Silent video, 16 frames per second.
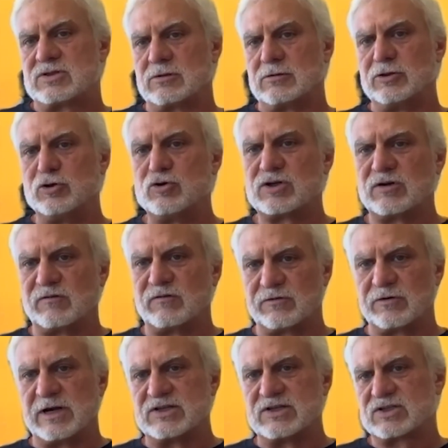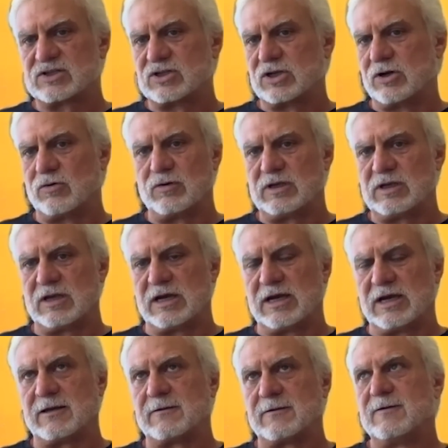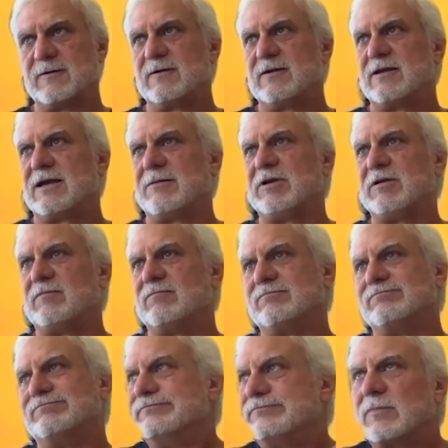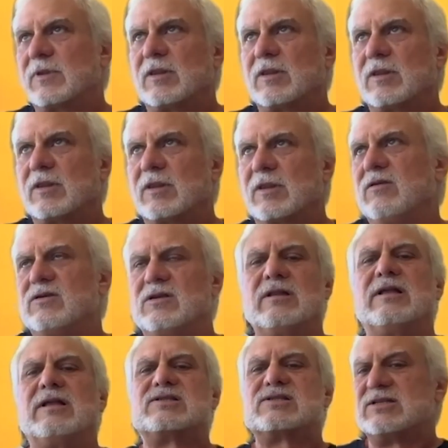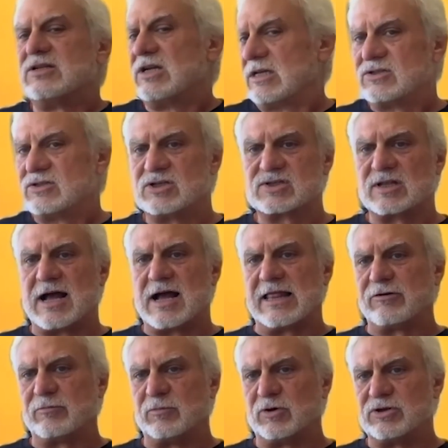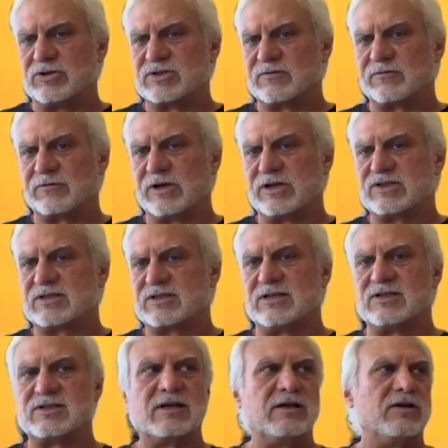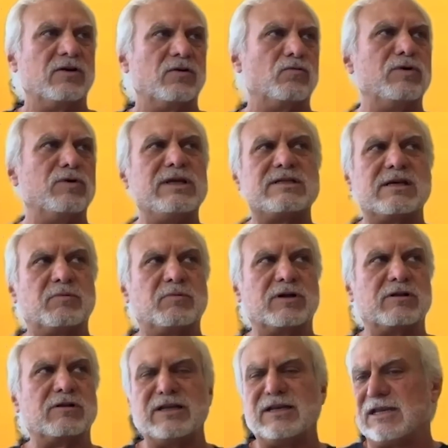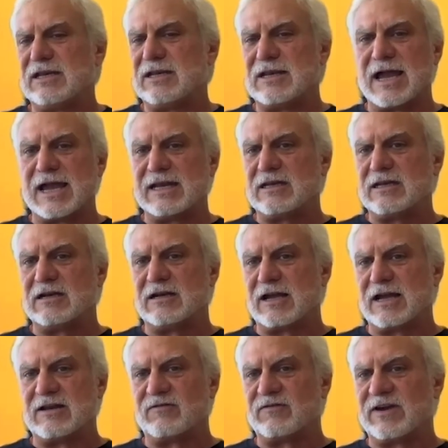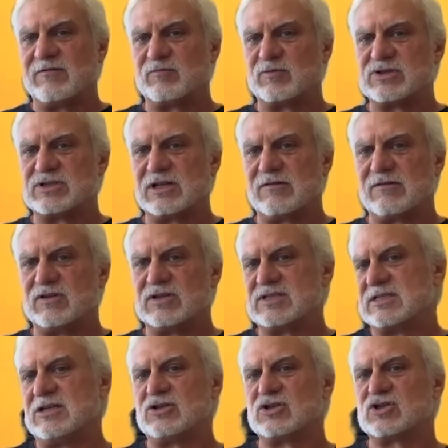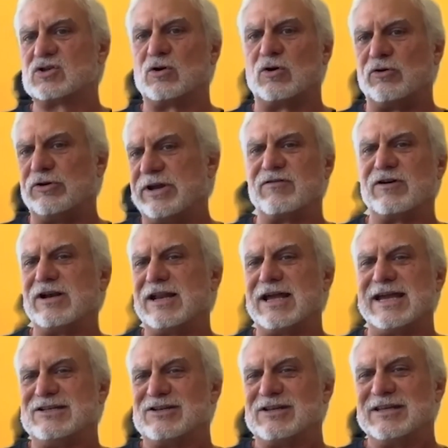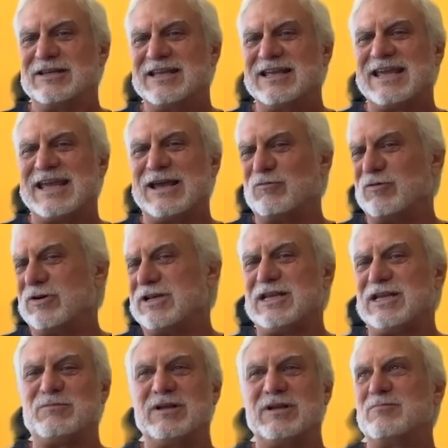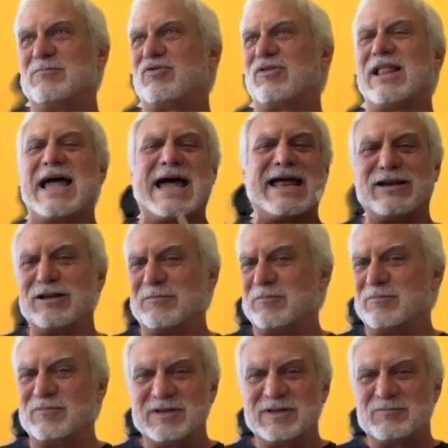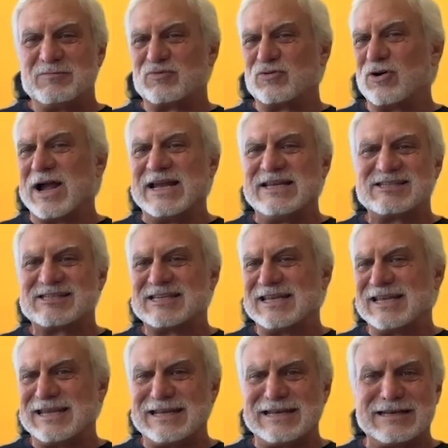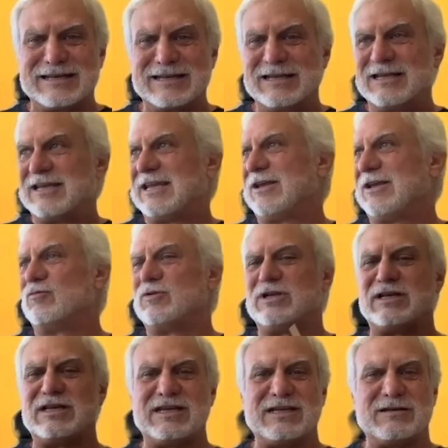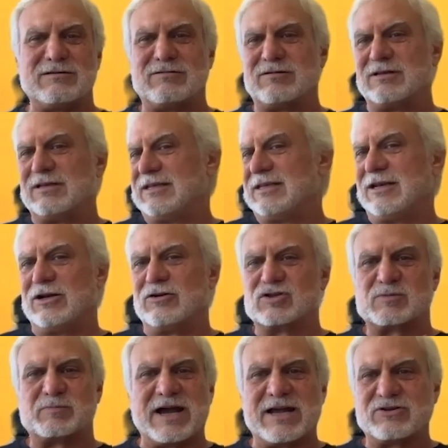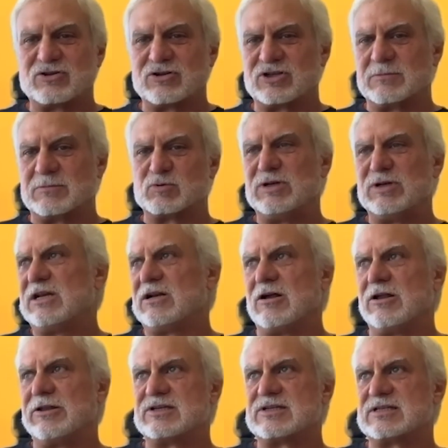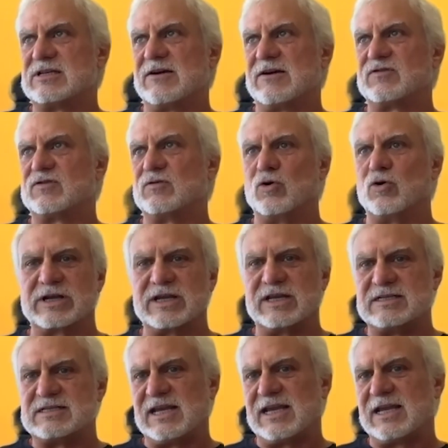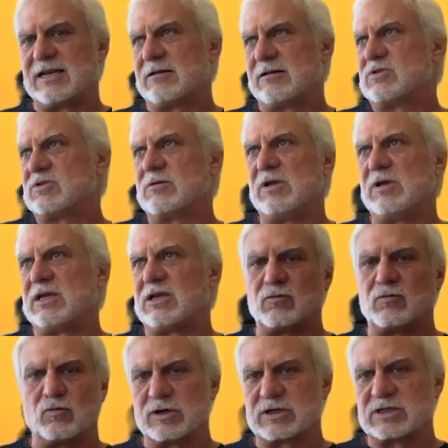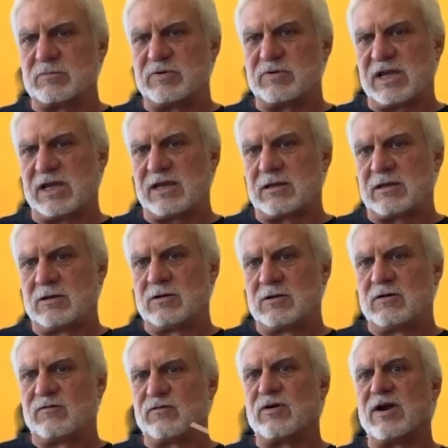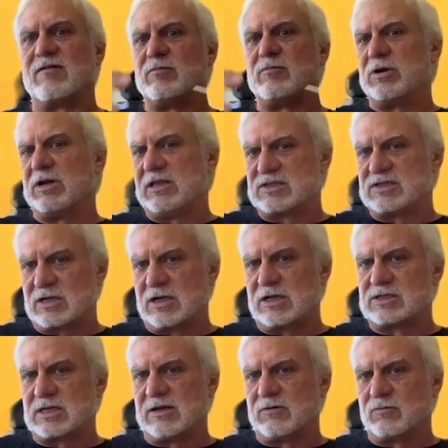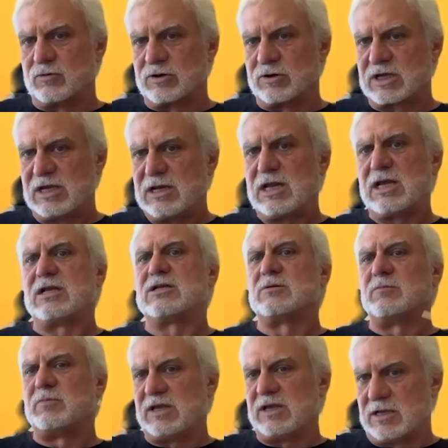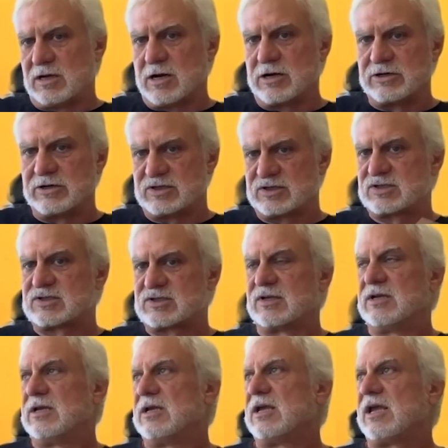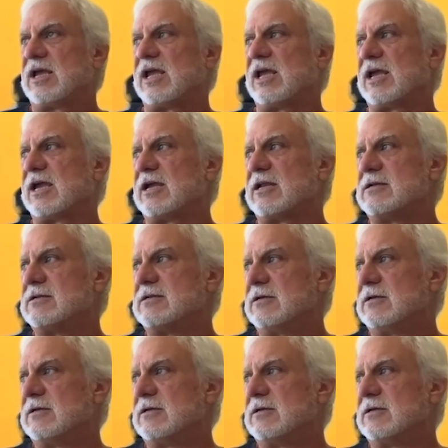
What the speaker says: solution for us. So I mean, let's take just the Hollywood Bowls for instance. We typically need 90 to 95% of the seats sold every night, and we need platinum pricing, and we need sponsorships. We need all this stuff to work in tandem to make it work to pay for everybody that's on site working and to pay the artists. And